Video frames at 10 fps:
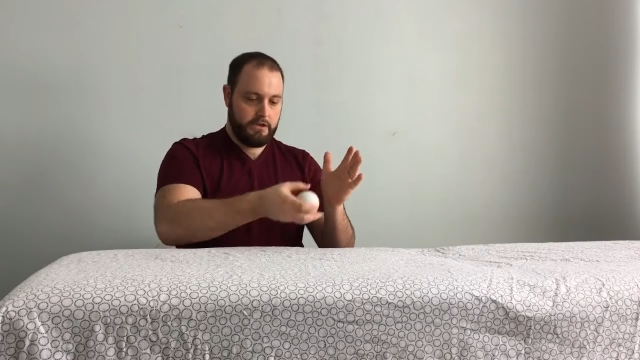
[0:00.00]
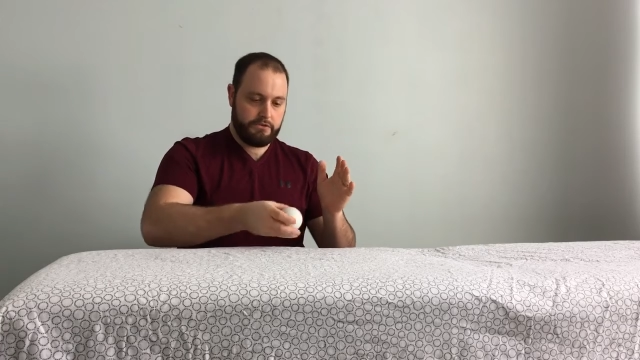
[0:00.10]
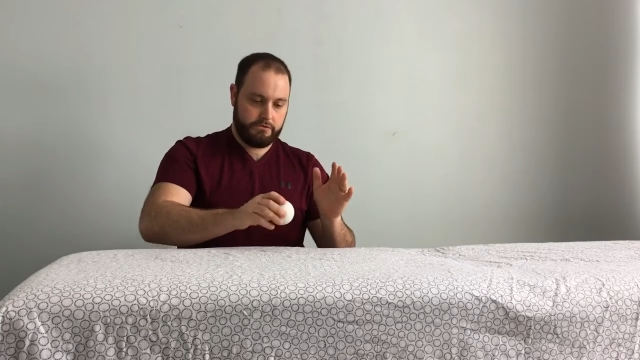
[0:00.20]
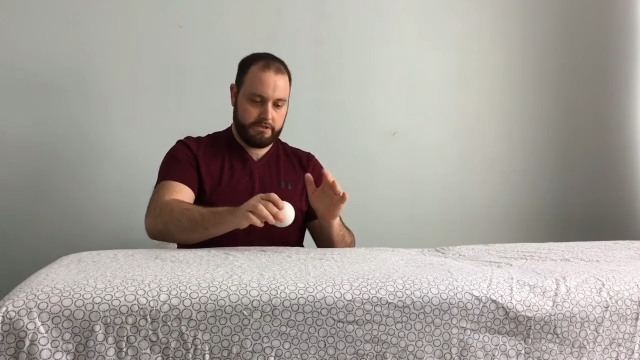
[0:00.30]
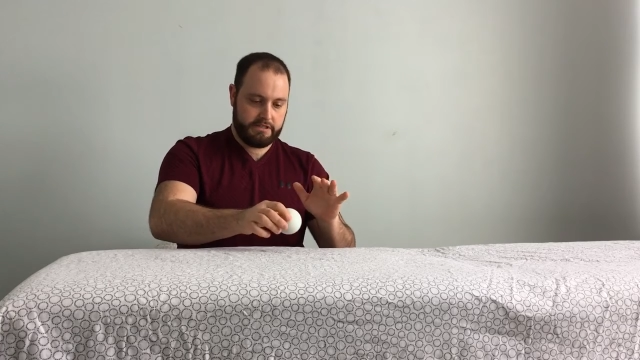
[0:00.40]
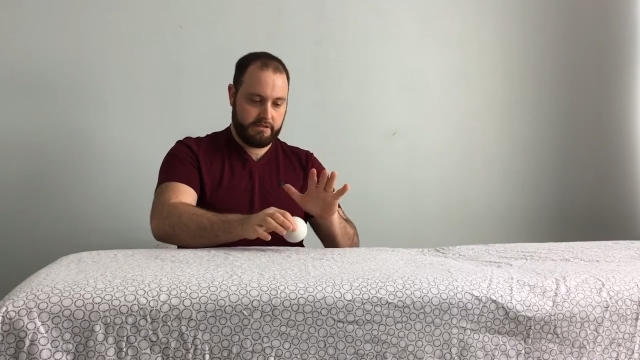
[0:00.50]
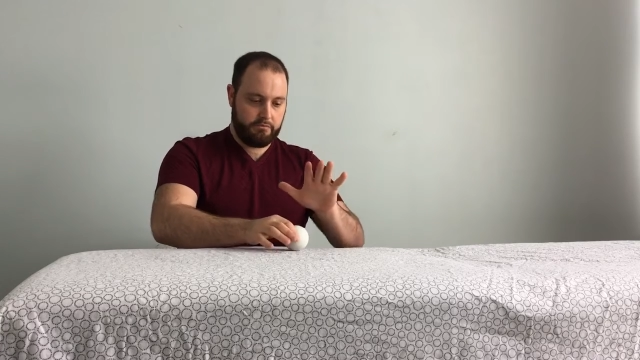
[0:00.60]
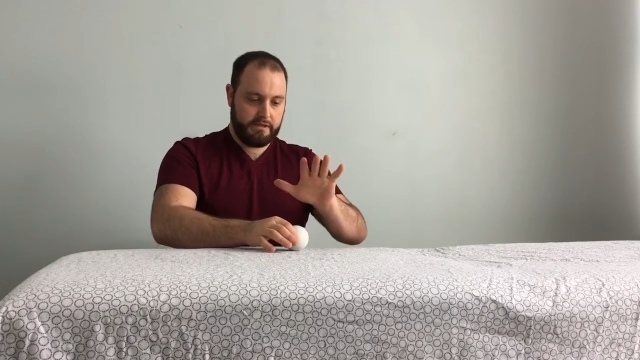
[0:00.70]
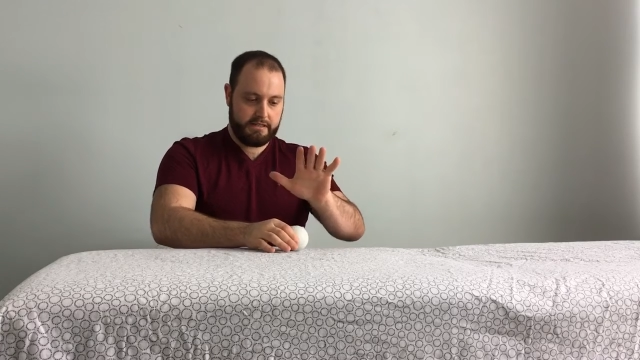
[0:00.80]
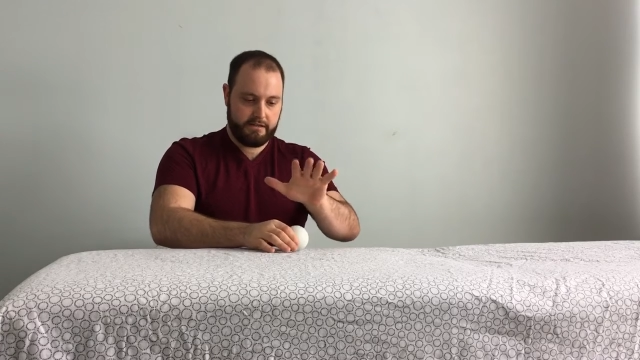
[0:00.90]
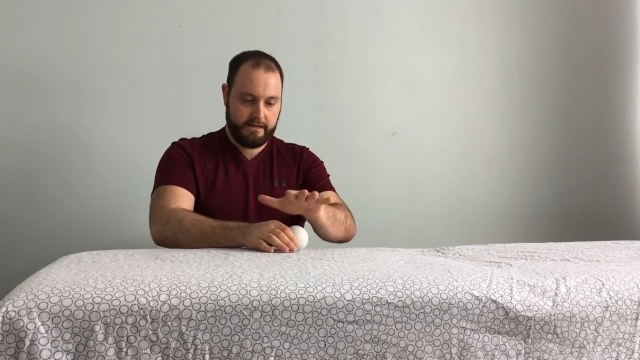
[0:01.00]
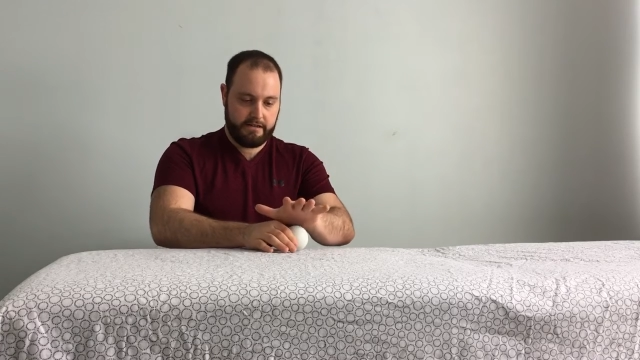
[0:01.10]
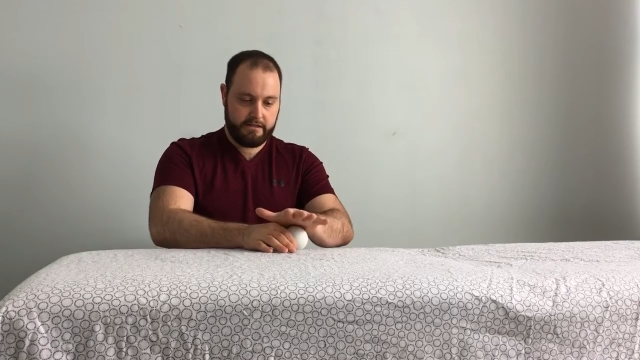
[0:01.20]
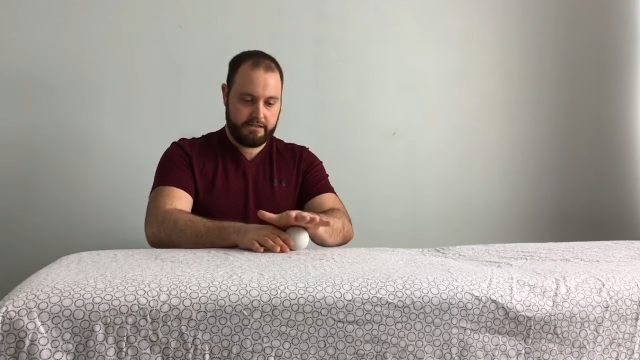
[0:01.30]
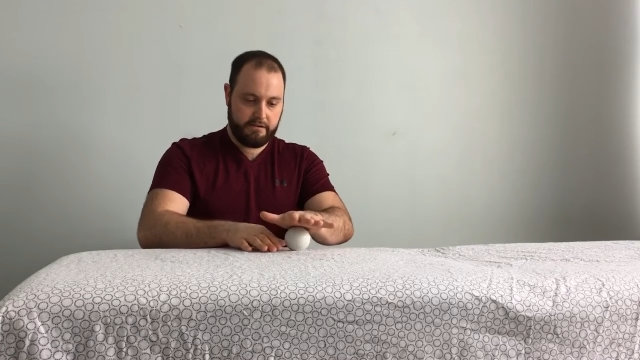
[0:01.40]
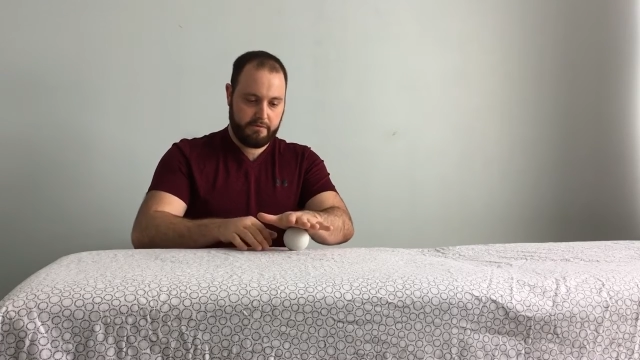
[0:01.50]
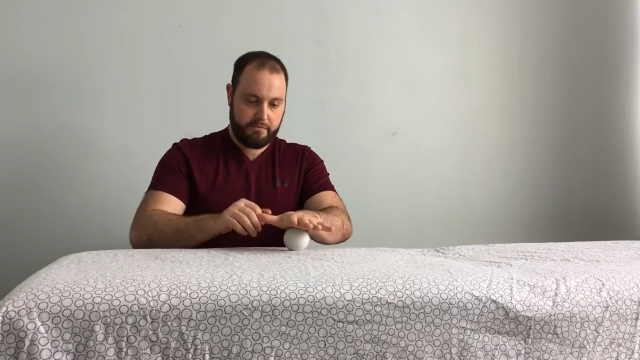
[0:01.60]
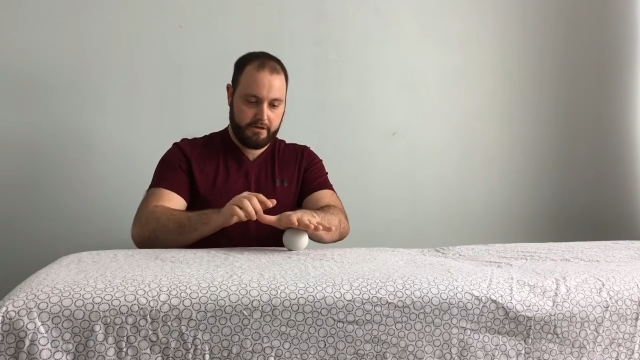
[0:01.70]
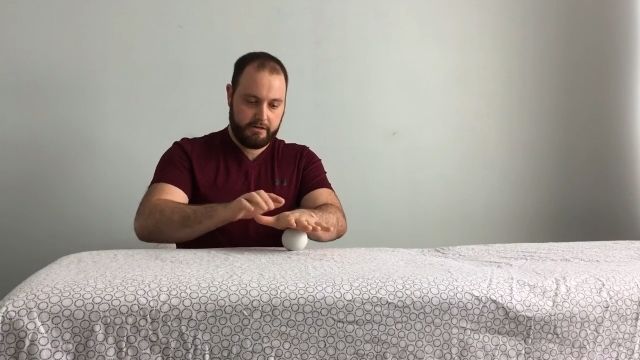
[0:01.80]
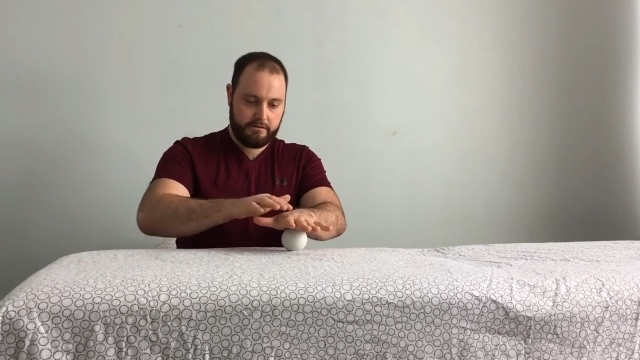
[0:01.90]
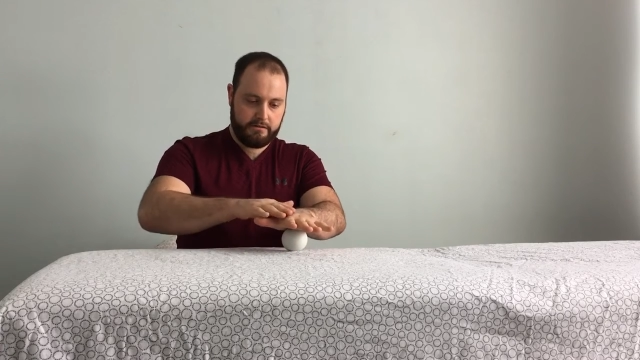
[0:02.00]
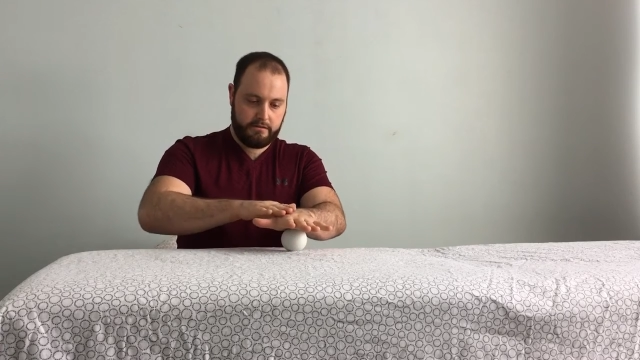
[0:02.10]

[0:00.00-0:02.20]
So we're just going to place our hand on top of the ball.